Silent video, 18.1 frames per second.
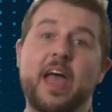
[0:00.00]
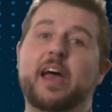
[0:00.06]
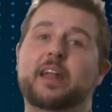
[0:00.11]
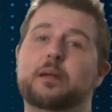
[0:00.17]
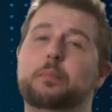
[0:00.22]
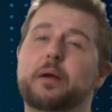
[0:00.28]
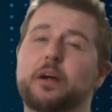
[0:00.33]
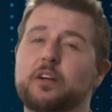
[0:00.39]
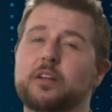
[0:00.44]

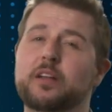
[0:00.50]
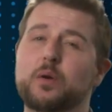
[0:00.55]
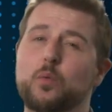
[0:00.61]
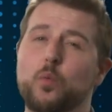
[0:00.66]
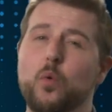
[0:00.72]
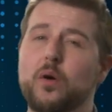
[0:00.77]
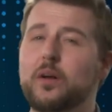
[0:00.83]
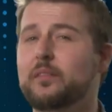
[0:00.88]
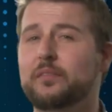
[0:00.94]
And apparently
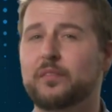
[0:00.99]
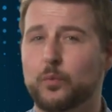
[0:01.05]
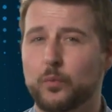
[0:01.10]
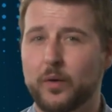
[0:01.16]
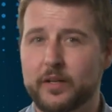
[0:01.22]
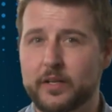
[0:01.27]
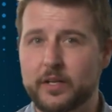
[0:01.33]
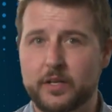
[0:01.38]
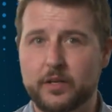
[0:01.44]
one of the
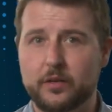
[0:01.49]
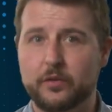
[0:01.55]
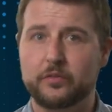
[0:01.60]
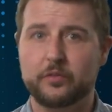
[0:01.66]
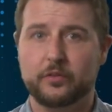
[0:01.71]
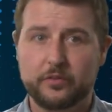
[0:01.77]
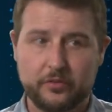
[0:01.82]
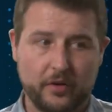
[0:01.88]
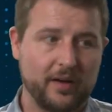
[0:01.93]
Reddit
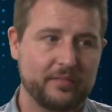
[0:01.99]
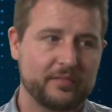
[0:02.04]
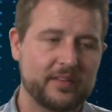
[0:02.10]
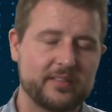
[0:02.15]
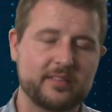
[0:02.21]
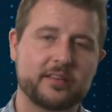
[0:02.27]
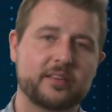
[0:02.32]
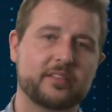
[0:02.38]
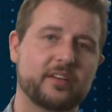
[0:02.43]
users,
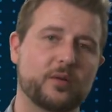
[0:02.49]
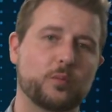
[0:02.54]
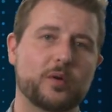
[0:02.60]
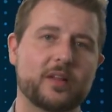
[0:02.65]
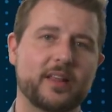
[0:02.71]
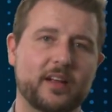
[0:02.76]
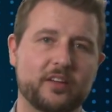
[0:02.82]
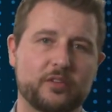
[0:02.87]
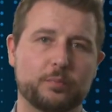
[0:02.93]
obviously
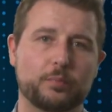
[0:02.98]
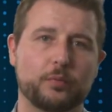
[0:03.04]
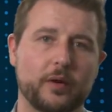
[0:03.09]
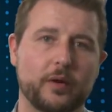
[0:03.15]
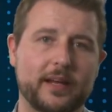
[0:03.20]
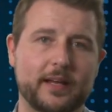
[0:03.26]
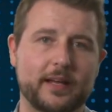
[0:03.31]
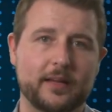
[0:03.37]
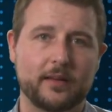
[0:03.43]
someone that's
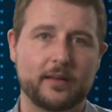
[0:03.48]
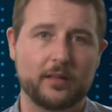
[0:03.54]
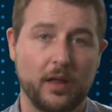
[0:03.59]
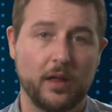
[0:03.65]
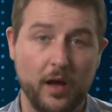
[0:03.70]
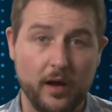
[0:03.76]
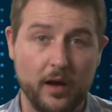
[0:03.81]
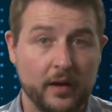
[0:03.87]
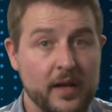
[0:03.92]
breaking the
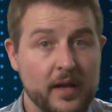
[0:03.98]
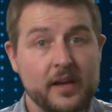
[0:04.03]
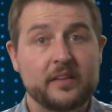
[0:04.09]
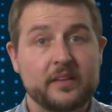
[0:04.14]
law,